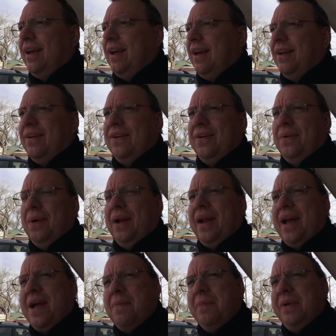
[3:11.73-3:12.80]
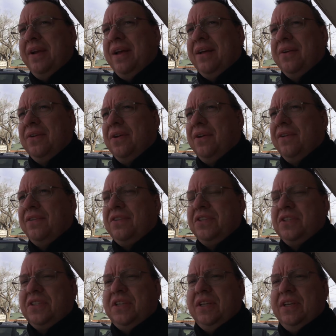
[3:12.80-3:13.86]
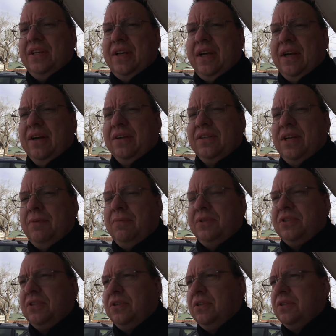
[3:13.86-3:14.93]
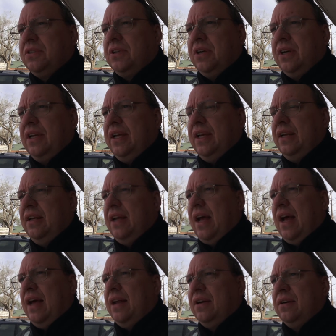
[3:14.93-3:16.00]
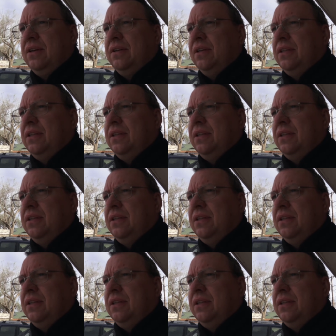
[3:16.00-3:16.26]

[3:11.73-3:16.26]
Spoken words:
don't know what happened. I don't know if just the air temperature started getting hotter.